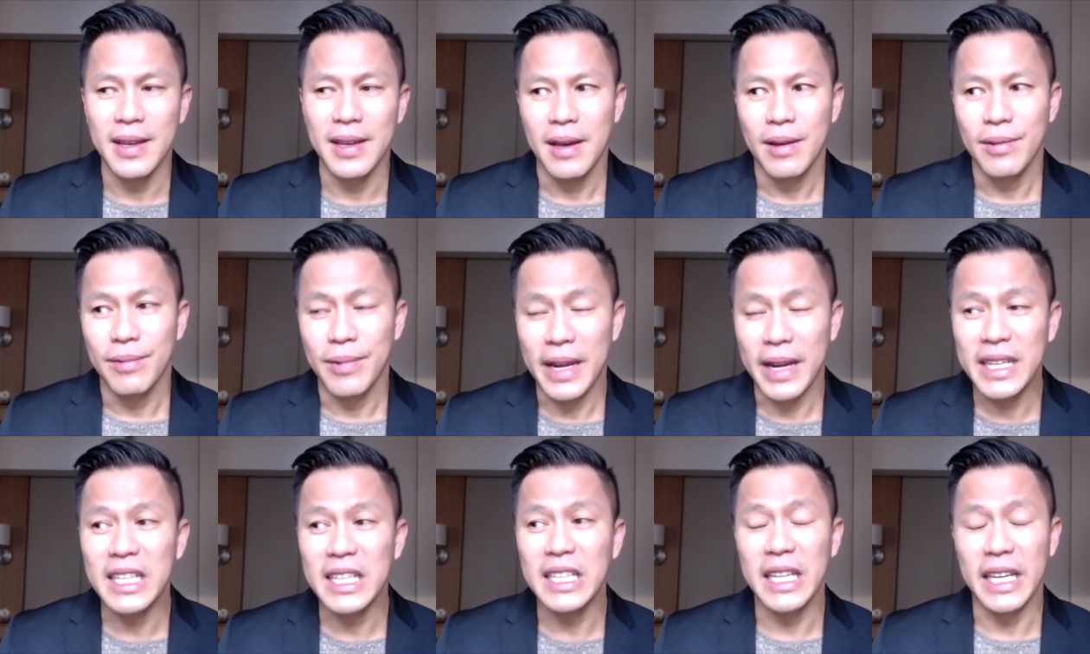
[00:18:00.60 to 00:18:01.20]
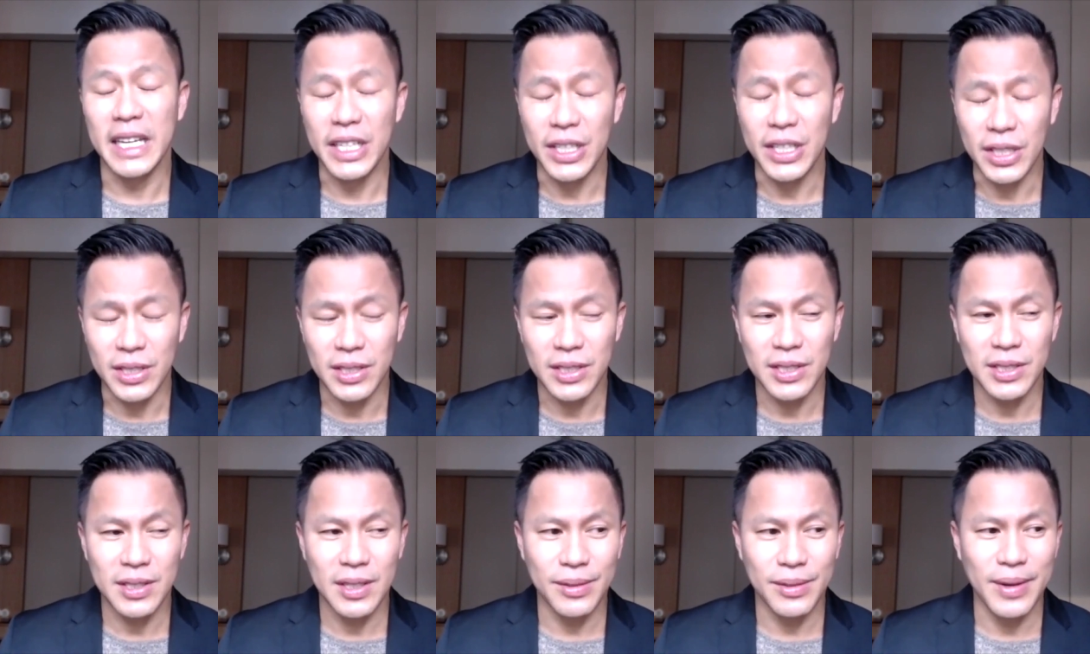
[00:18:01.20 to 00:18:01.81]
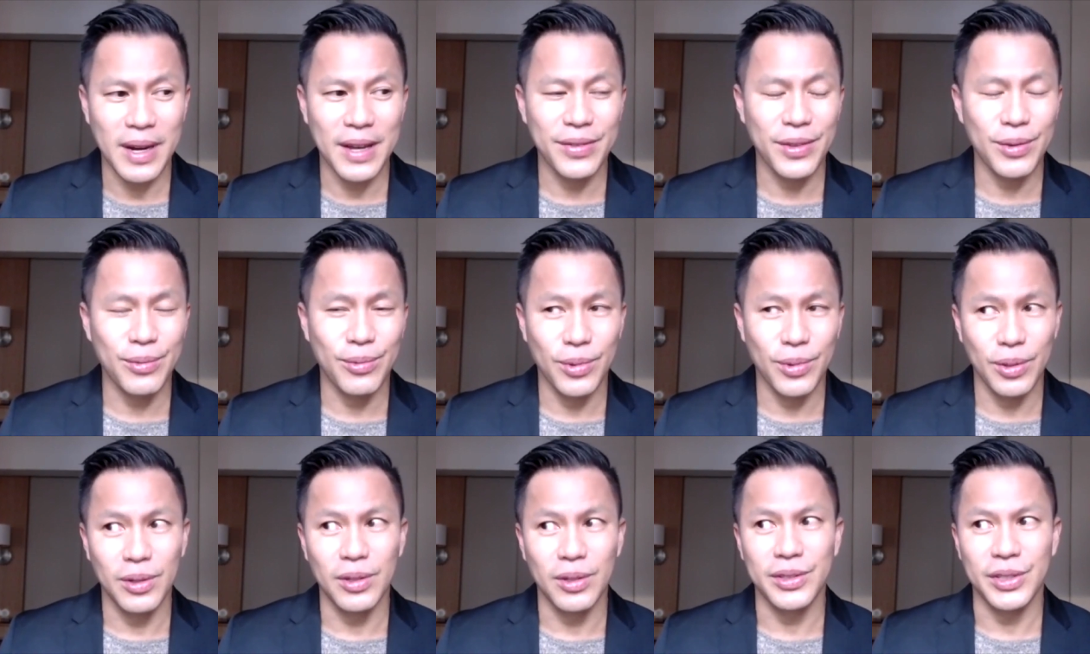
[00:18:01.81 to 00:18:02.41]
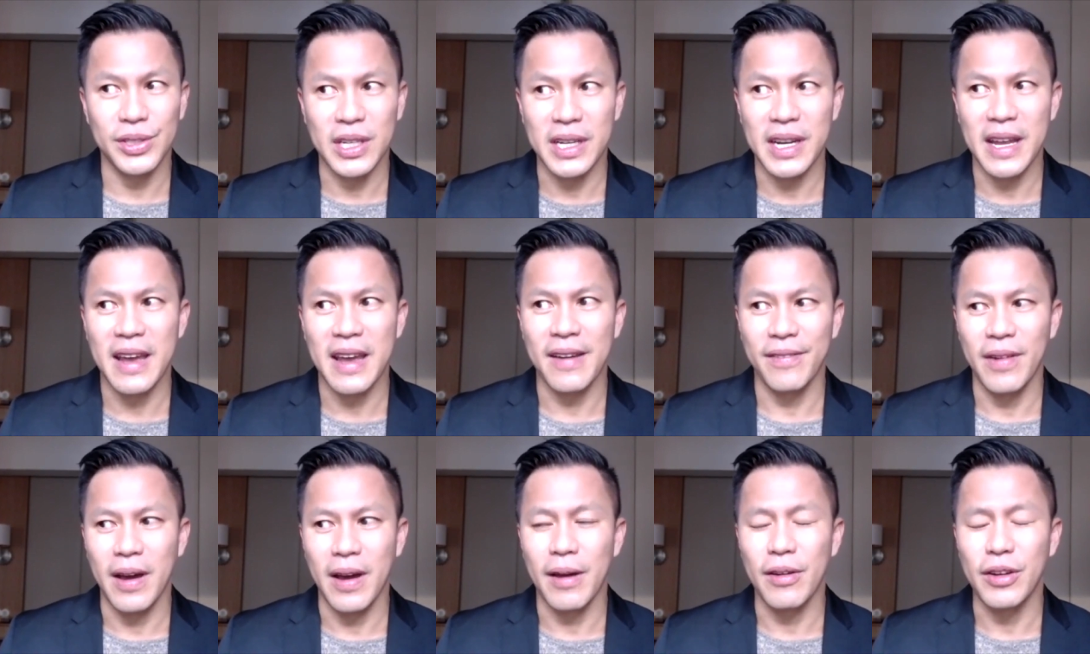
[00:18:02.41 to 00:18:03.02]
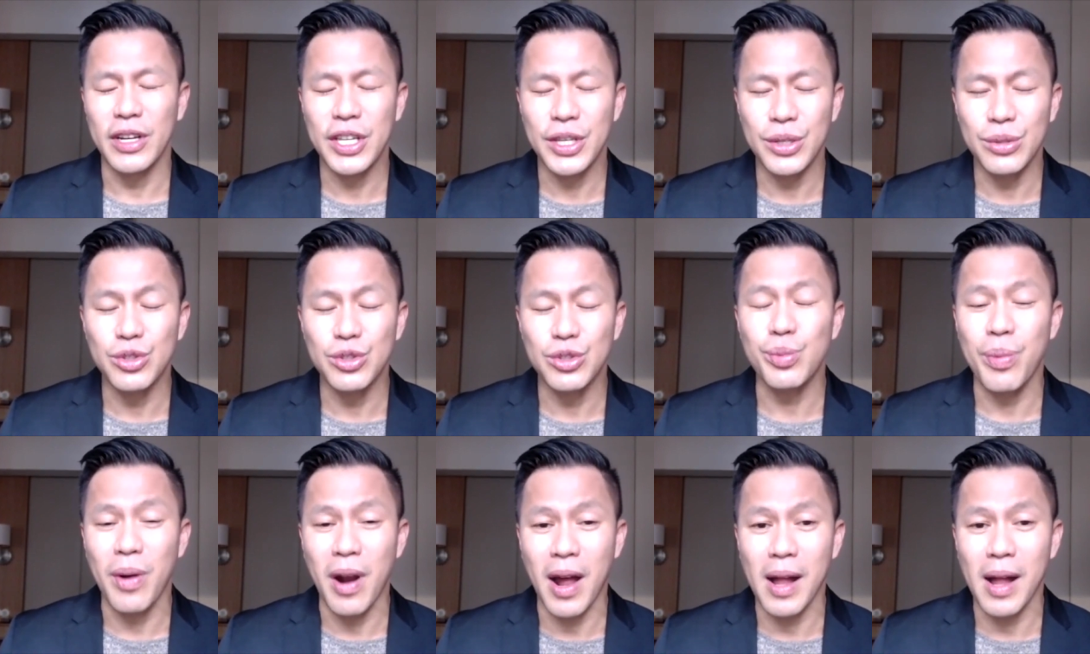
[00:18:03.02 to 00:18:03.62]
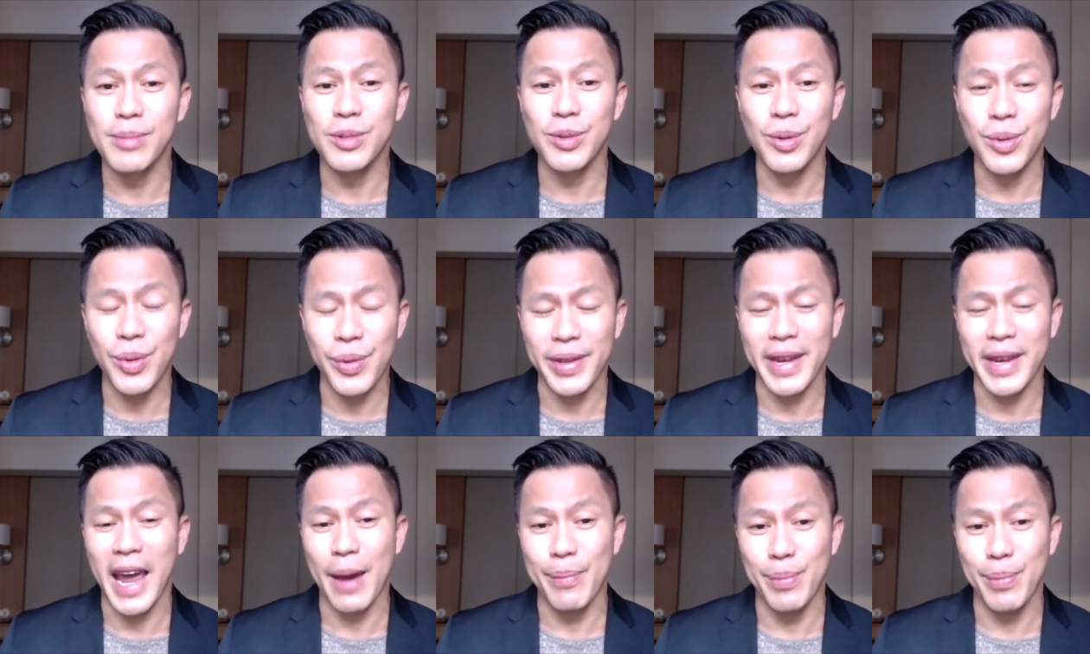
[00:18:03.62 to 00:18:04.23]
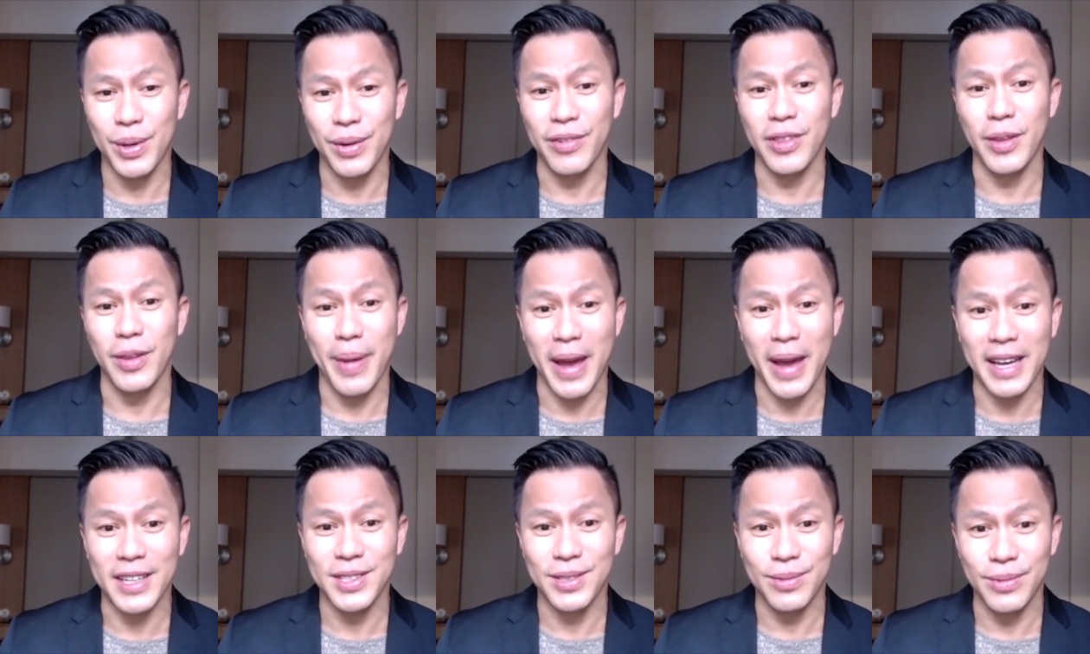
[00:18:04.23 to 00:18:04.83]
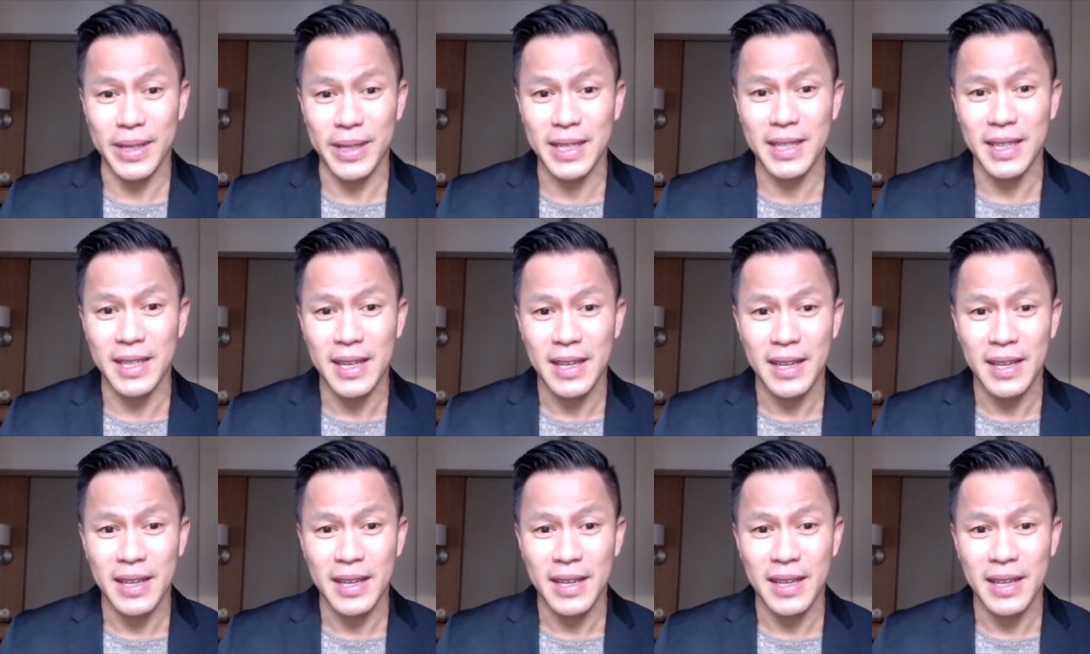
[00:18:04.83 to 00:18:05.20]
regulators around the world are going to have a huge problem with what happened over the past week.